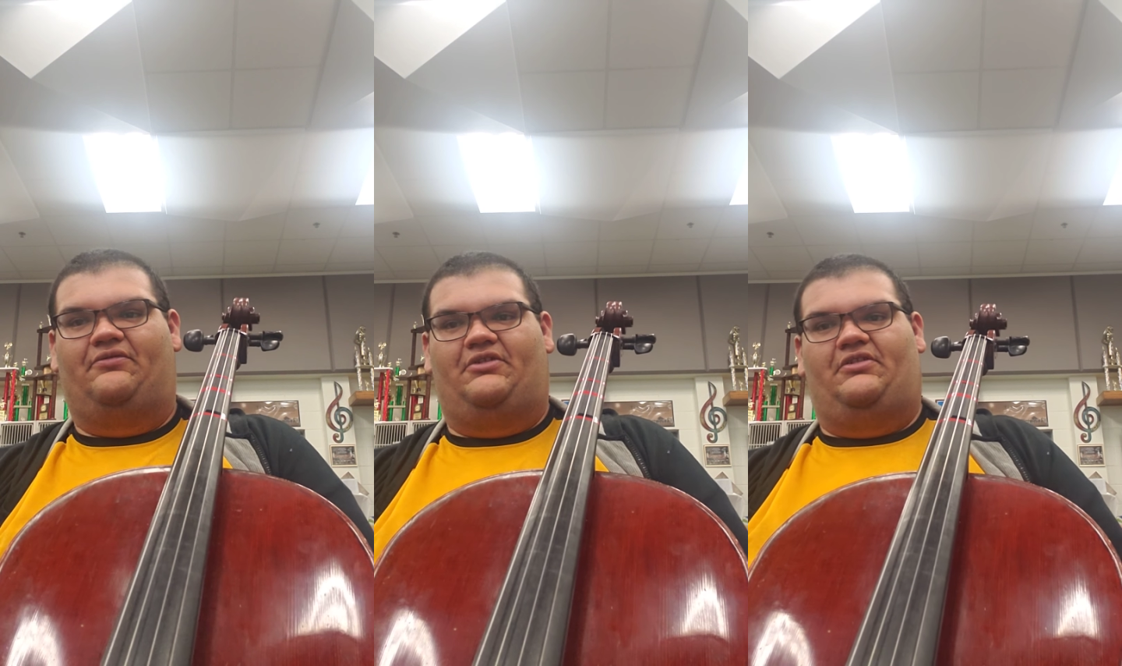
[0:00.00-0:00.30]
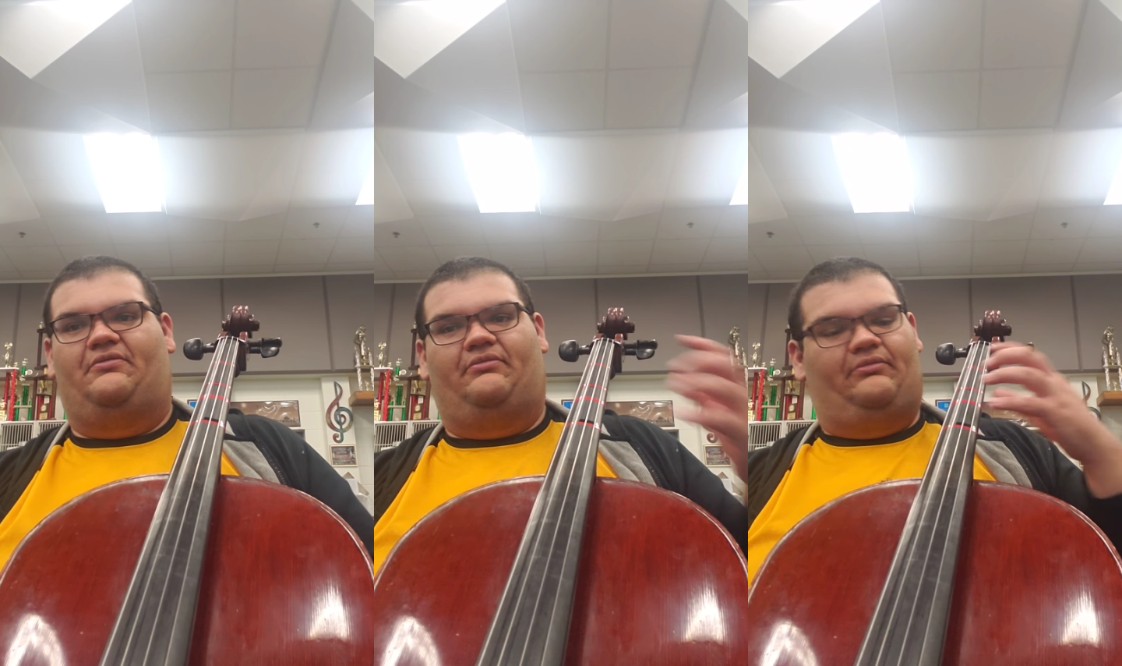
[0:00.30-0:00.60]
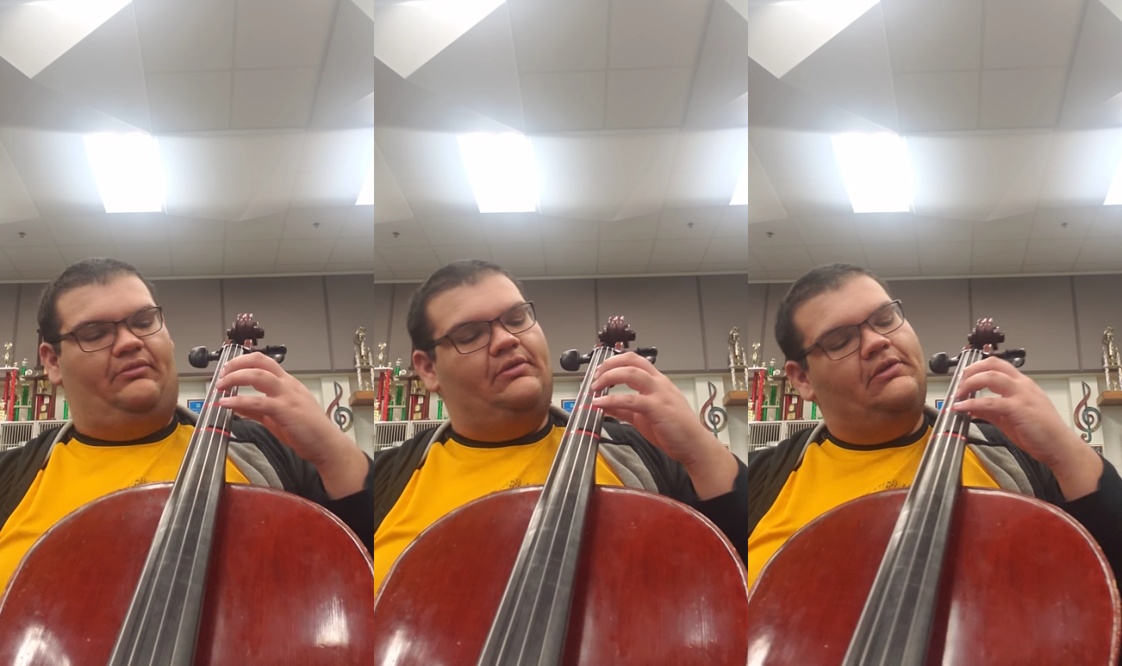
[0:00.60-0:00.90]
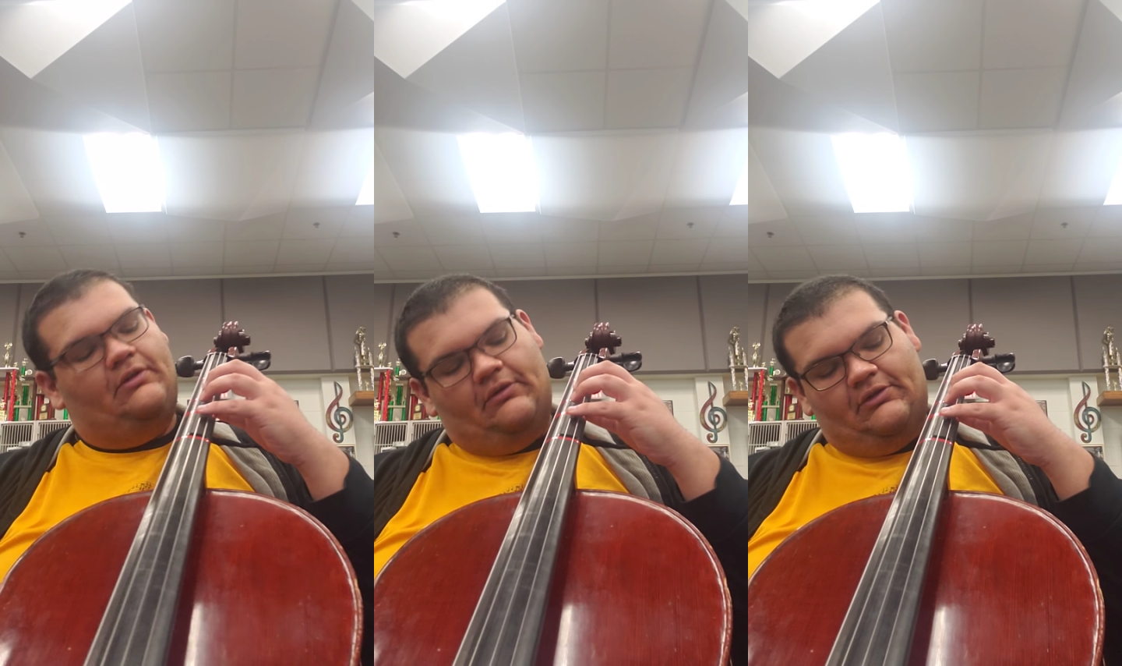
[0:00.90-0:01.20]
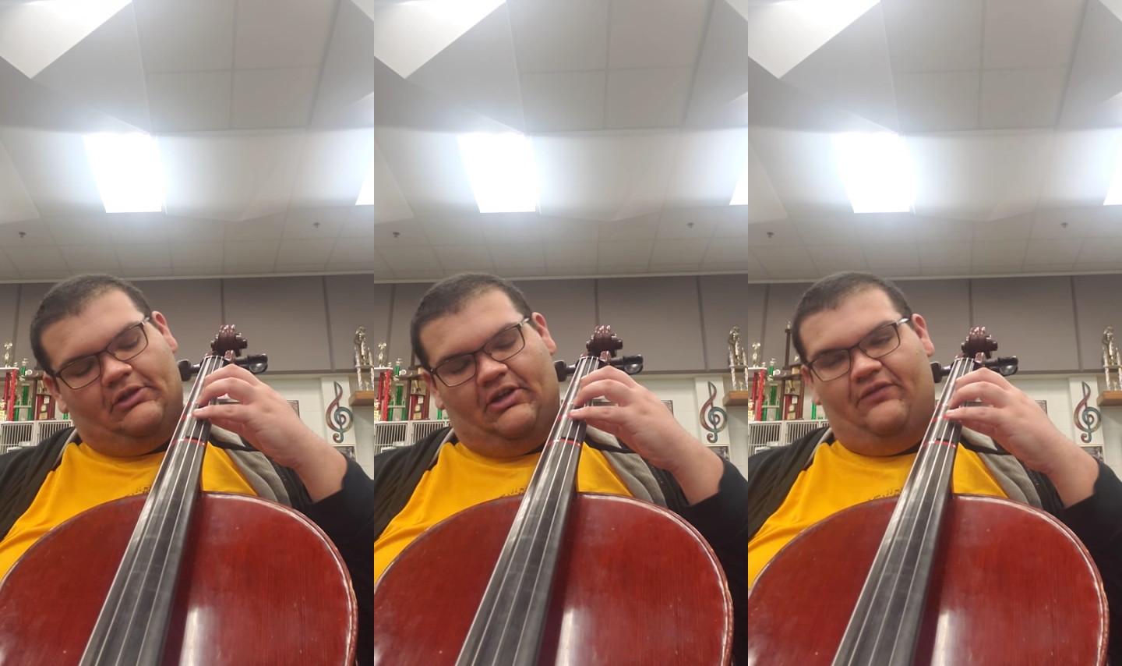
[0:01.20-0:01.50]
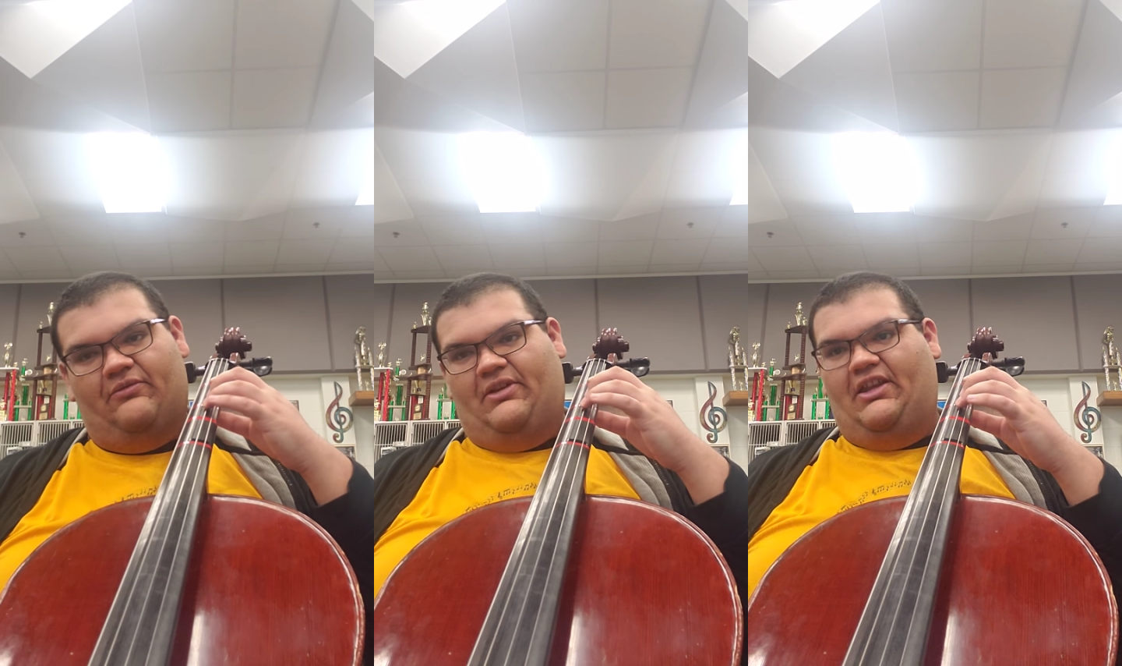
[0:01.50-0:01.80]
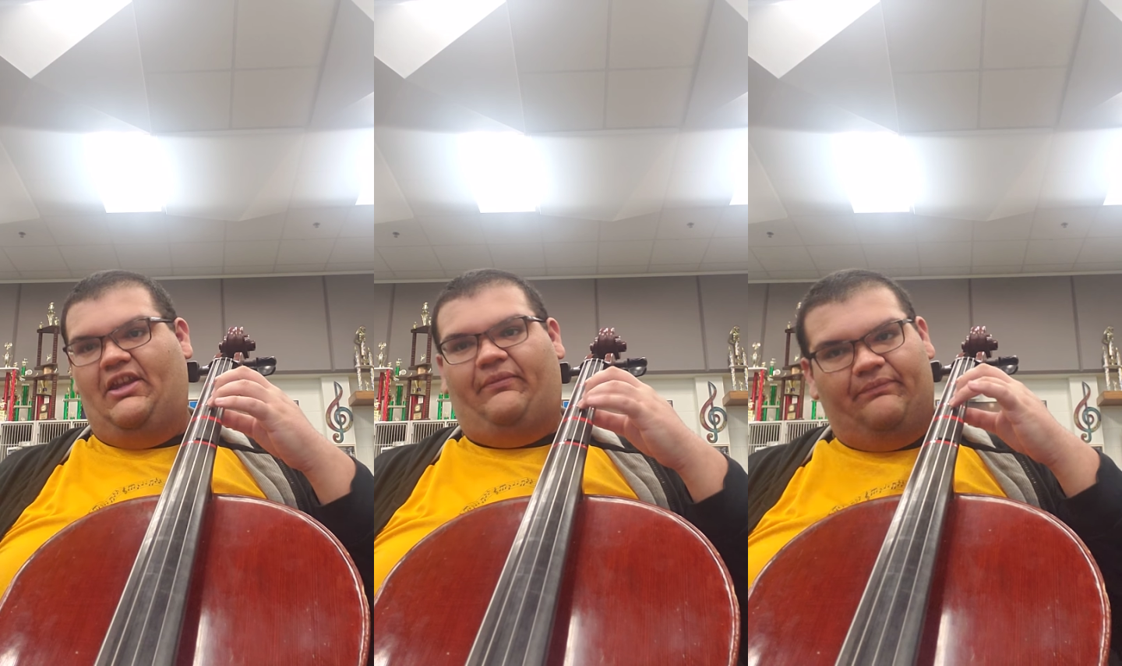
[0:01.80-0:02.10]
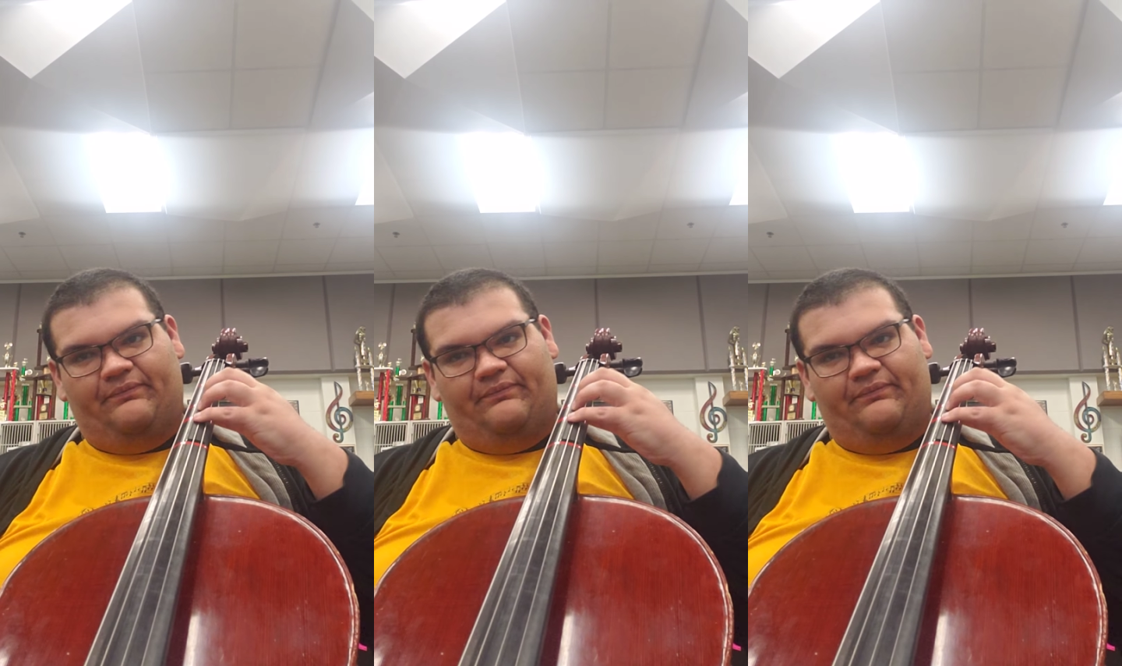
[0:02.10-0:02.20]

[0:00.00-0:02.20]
for you. So starting from beginning,